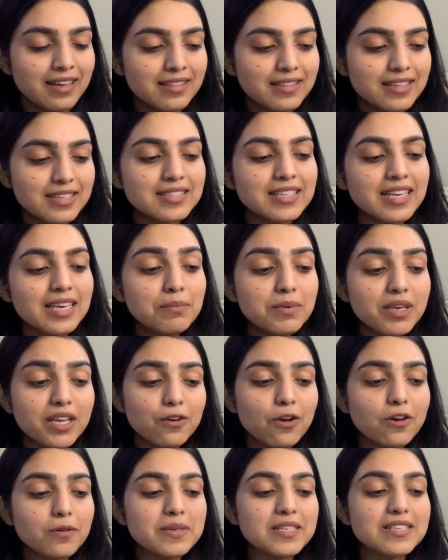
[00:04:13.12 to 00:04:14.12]
The same
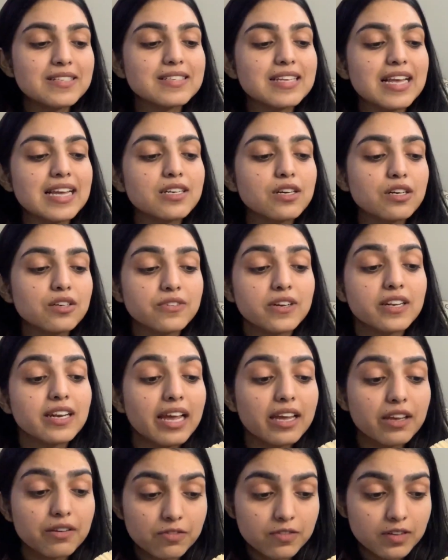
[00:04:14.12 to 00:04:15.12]
cannot be said of
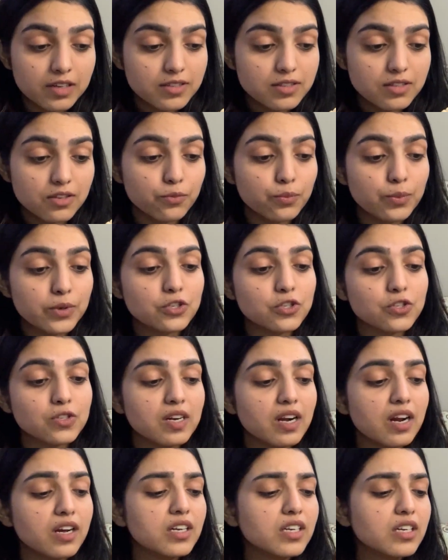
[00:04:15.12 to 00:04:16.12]
aliveness, of which
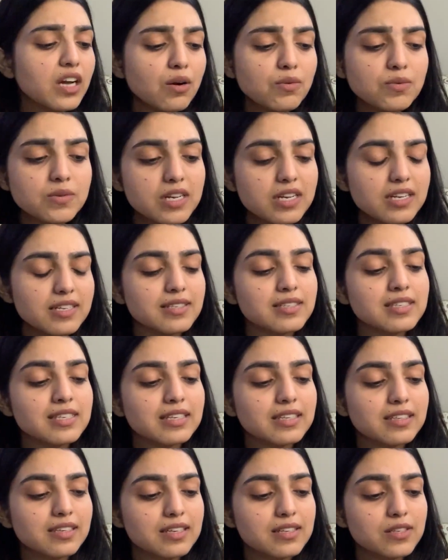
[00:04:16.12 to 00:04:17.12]
there are countless
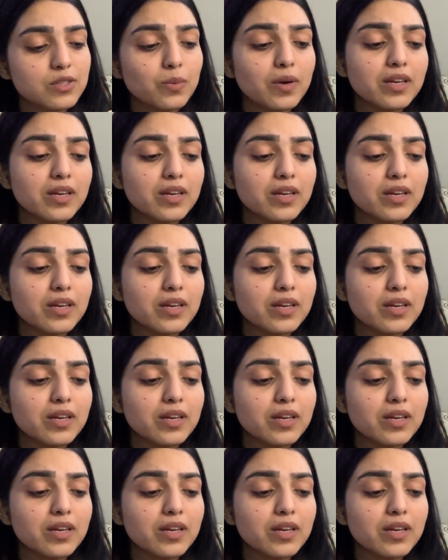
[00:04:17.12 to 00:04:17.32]
degrees.